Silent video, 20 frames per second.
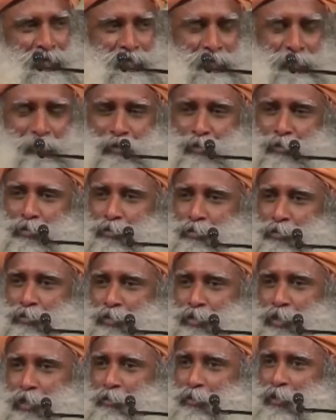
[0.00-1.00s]
So,
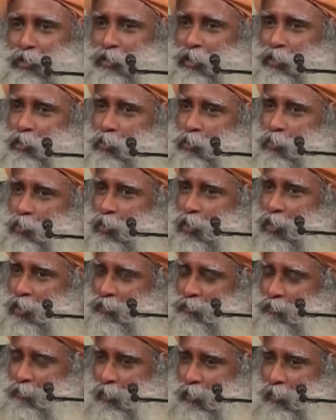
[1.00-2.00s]
something that you
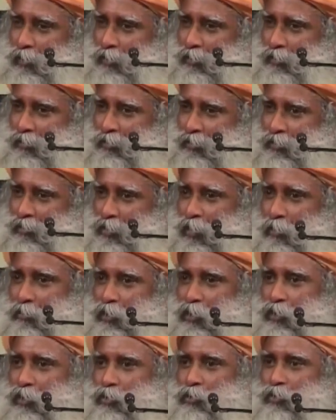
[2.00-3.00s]
worked for,
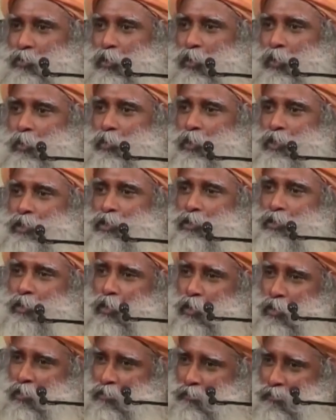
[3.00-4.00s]
something that you always
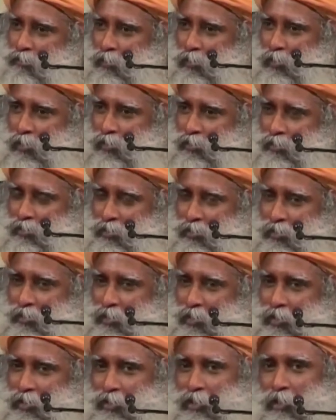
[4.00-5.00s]
longed for,
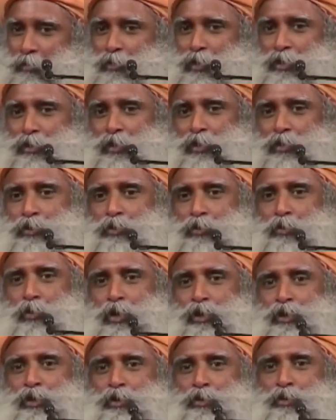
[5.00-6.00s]
something that you
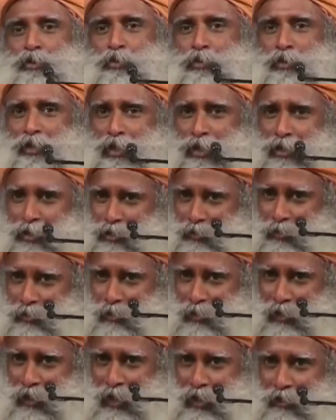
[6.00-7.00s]
wanted to create in
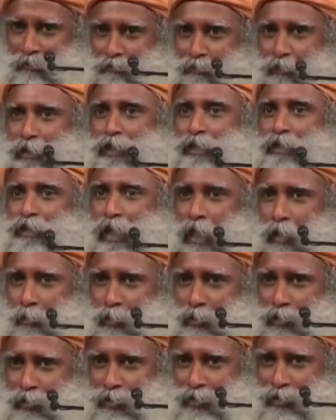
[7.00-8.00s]
your life, when it
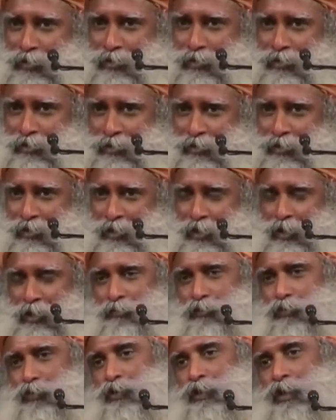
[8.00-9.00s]
happens,
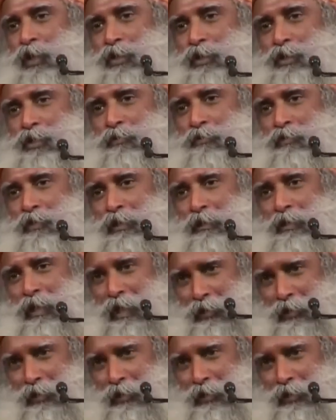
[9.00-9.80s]
if you start suffering